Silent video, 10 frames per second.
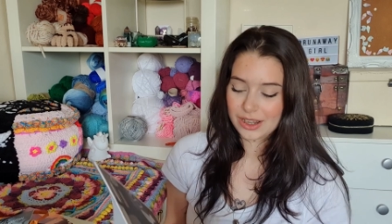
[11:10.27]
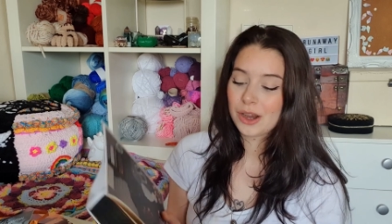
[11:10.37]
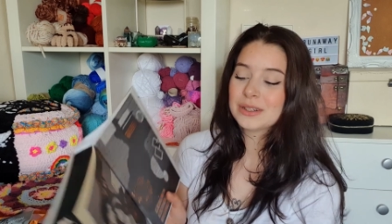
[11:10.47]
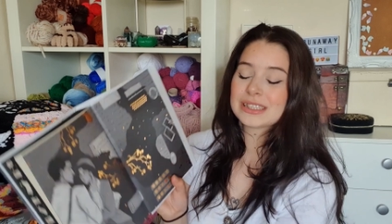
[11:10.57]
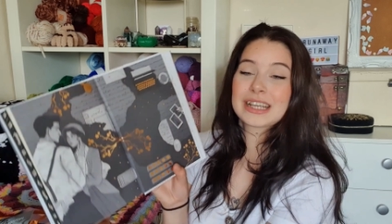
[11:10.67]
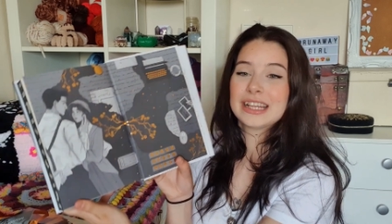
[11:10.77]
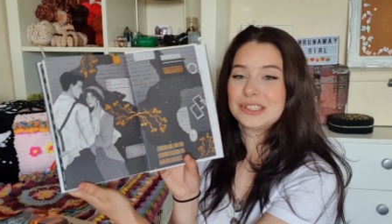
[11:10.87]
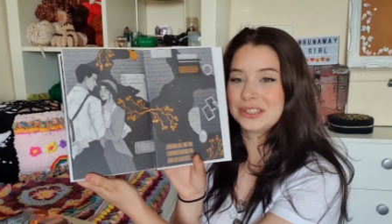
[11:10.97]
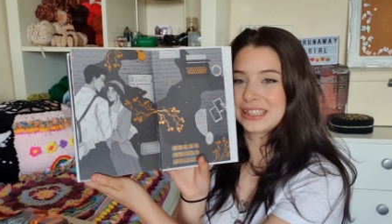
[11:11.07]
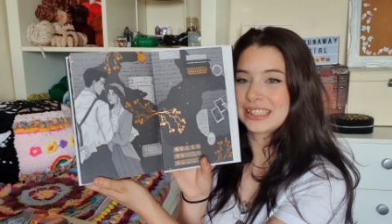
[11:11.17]
Oh, it's okay.
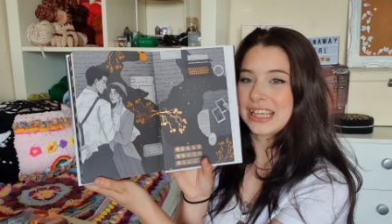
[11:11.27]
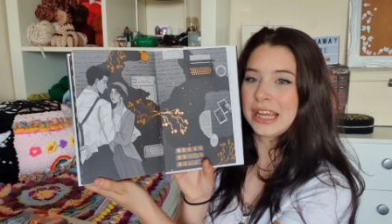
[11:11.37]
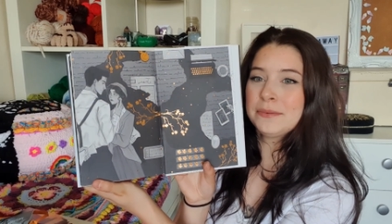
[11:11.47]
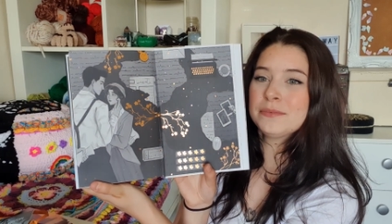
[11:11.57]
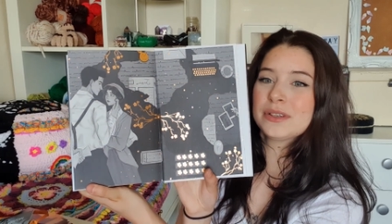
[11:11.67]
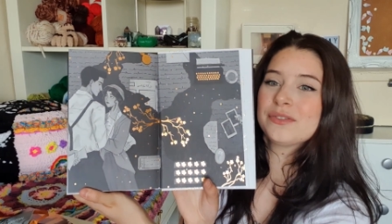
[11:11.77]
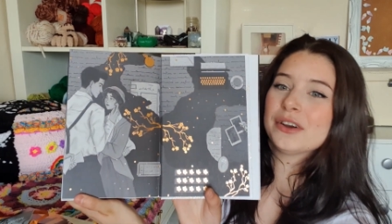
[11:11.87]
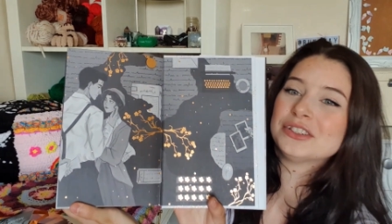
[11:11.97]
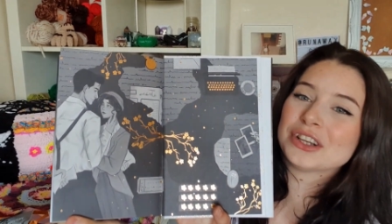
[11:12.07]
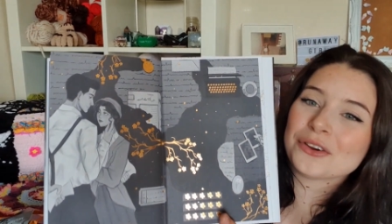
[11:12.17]
So it's the same
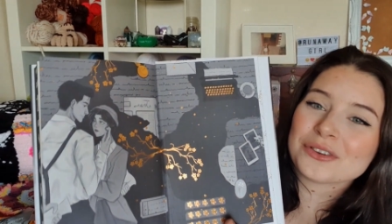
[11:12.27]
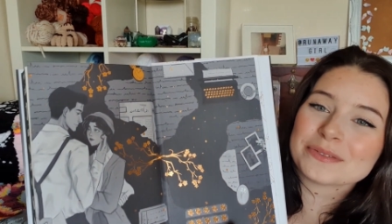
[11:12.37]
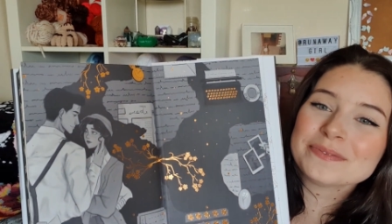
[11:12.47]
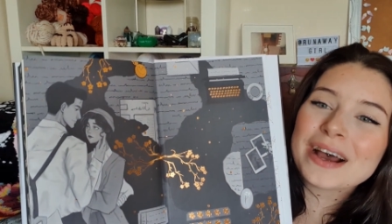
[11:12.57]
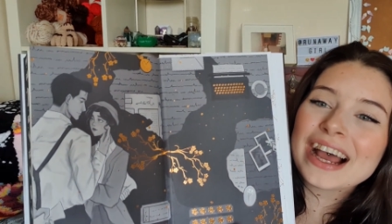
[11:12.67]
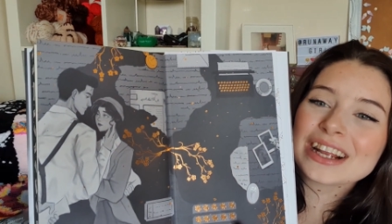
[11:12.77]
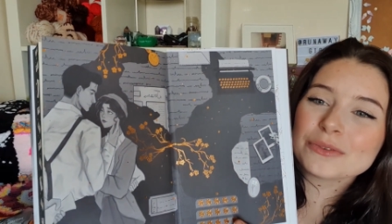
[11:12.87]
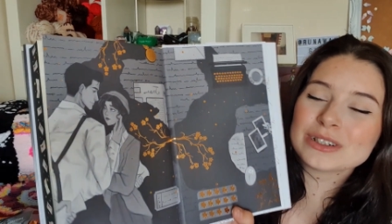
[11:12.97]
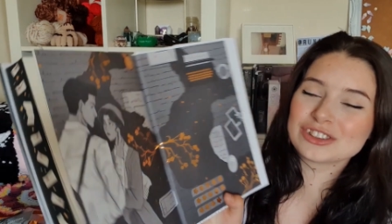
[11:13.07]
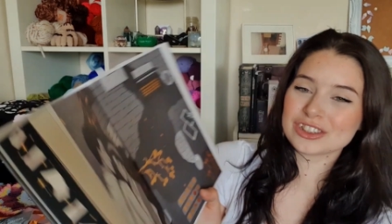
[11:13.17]
photo on the back,
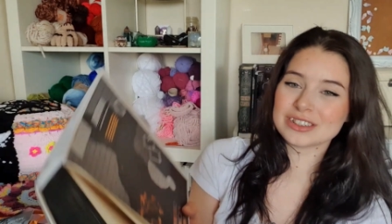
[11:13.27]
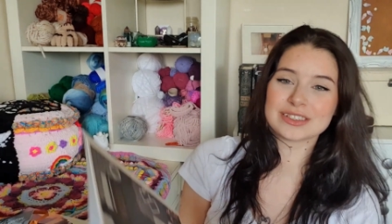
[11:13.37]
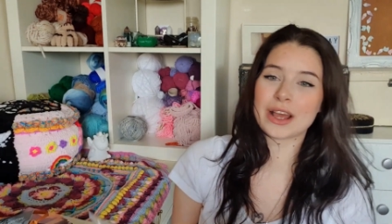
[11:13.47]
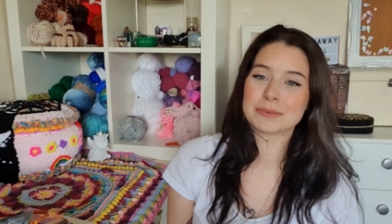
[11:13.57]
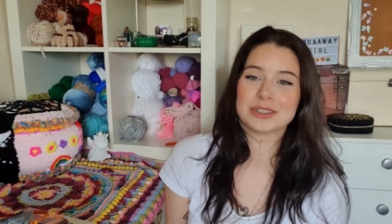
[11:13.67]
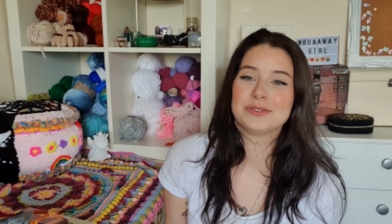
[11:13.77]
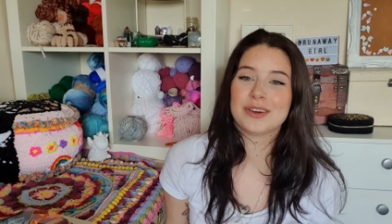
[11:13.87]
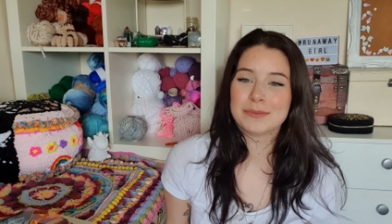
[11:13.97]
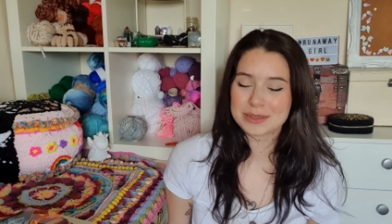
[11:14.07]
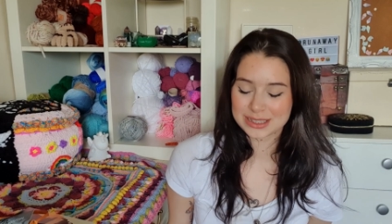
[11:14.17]
which is absolutely
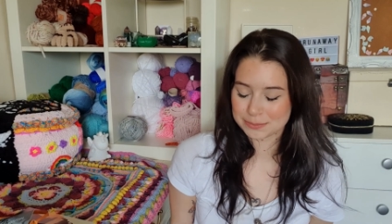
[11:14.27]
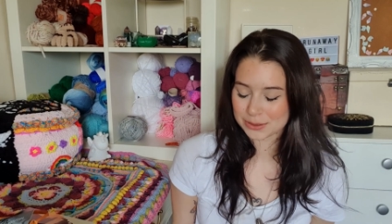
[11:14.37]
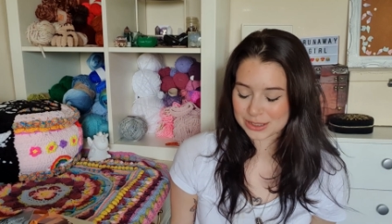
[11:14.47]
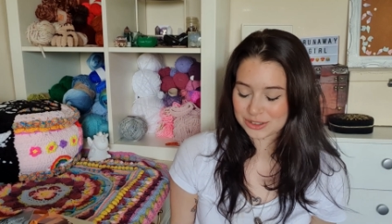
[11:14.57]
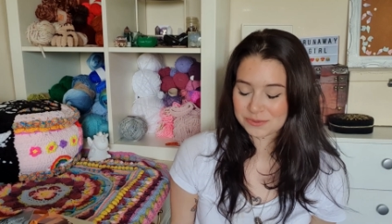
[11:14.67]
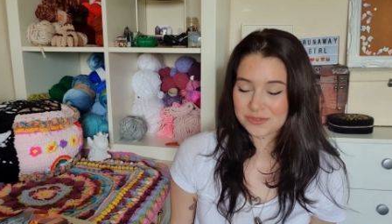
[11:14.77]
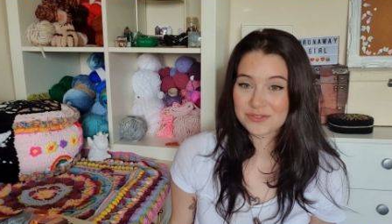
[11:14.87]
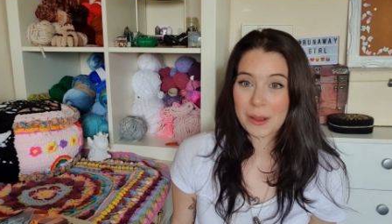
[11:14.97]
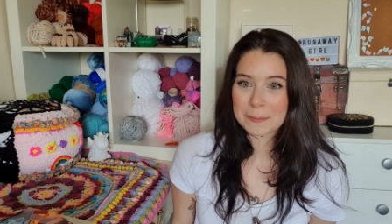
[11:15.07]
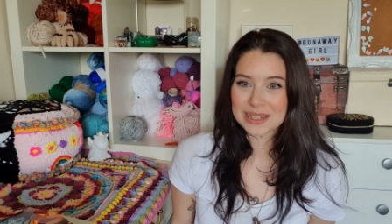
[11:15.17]
fine because this book is
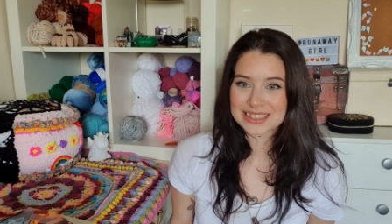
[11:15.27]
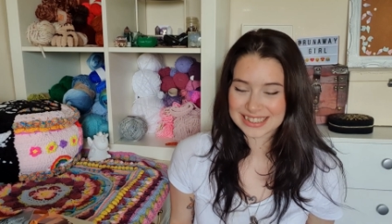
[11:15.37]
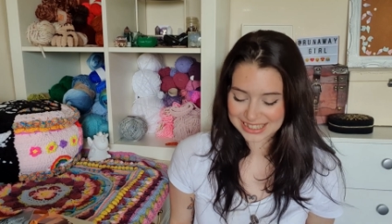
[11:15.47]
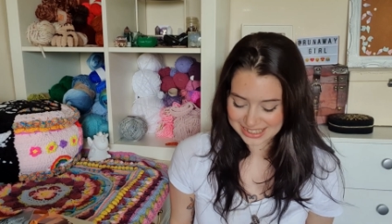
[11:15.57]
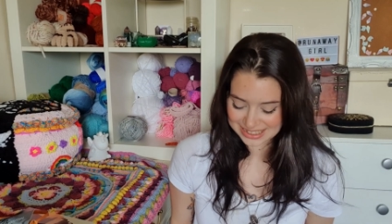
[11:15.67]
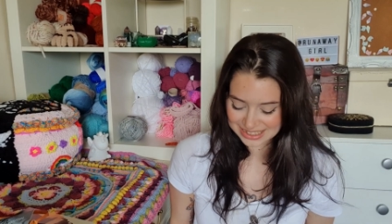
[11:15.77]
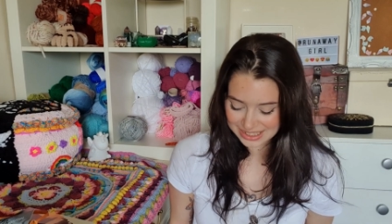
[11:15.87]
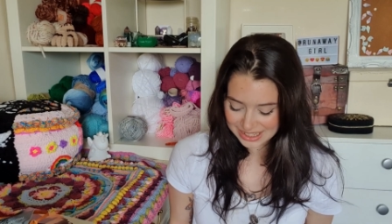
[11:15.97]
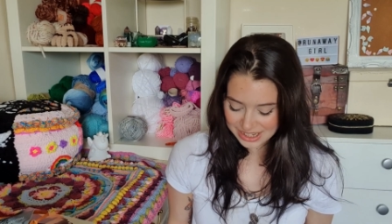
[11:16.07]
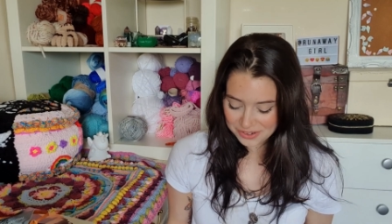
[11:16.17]
fabulous as it is.
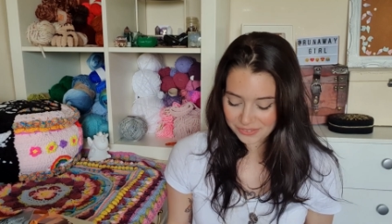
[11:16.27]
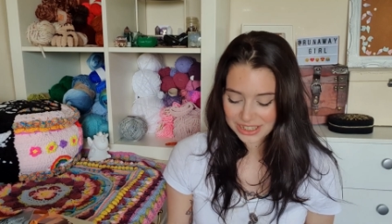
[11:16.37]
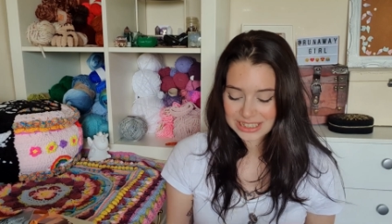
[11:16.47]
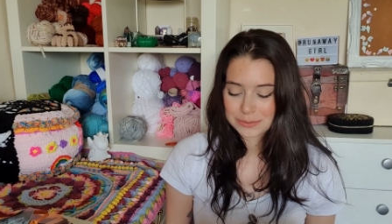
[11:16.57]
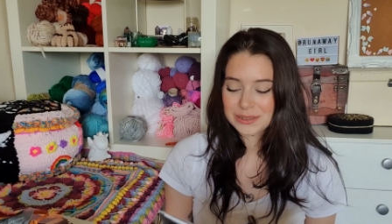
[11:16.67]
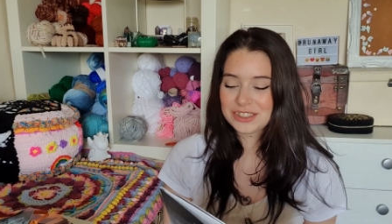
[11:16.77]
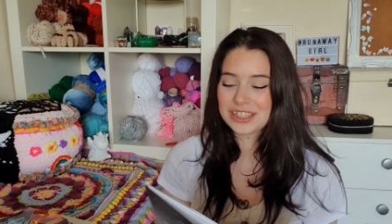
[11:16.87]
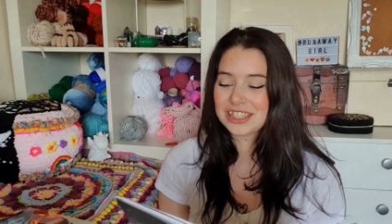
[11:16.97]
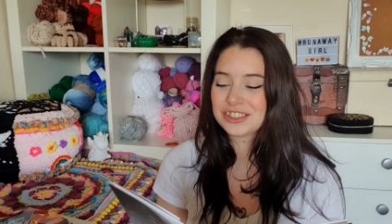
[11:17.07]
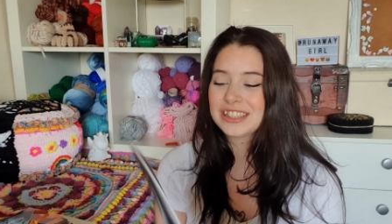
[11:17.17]
Writer's
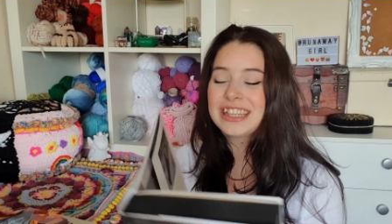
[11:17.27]
Appreciation.